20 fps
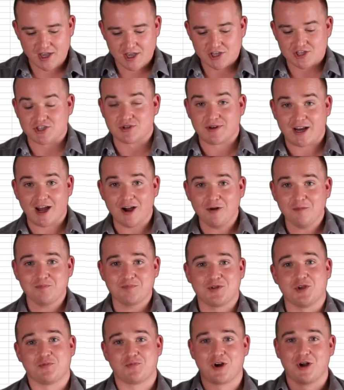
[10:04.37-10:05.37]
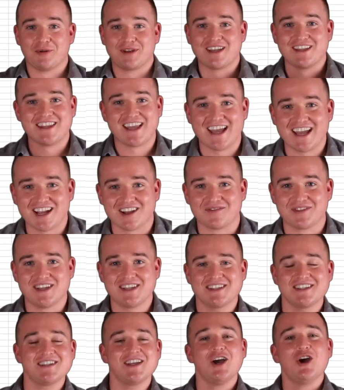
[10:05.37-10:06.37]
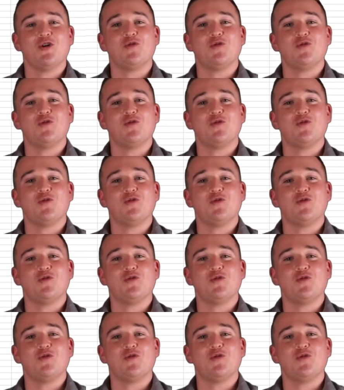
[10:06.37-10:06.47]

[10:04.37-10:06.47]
So now you're probably getting the hang of this.